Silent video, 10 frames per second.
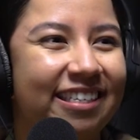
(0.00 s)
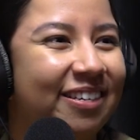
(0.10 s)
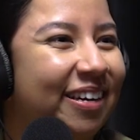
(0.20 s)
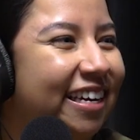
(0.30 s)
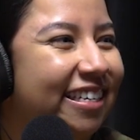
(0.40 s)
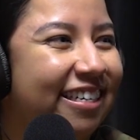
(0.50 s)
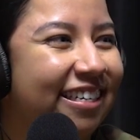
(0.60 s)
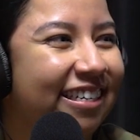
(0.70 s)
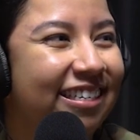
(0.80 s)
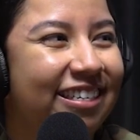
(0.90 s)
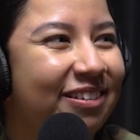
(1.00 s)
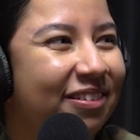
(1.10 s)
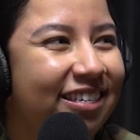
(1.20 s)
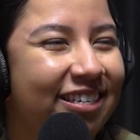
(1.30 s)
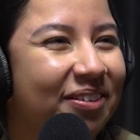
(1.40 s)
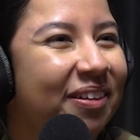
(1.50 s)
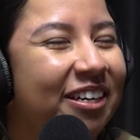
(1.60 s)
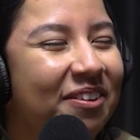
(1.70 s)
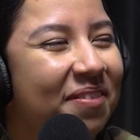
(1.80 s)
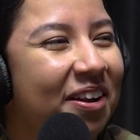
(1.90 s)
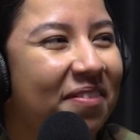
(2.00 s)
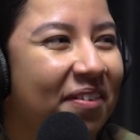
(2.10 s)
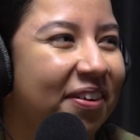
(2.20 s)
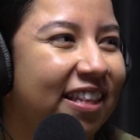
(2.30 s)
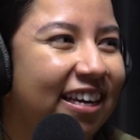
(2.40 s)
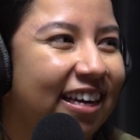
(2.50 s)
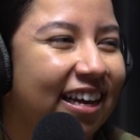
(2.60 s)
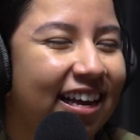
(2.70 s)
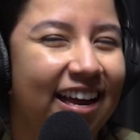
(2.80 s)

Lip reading: You get to do a little bit of everything.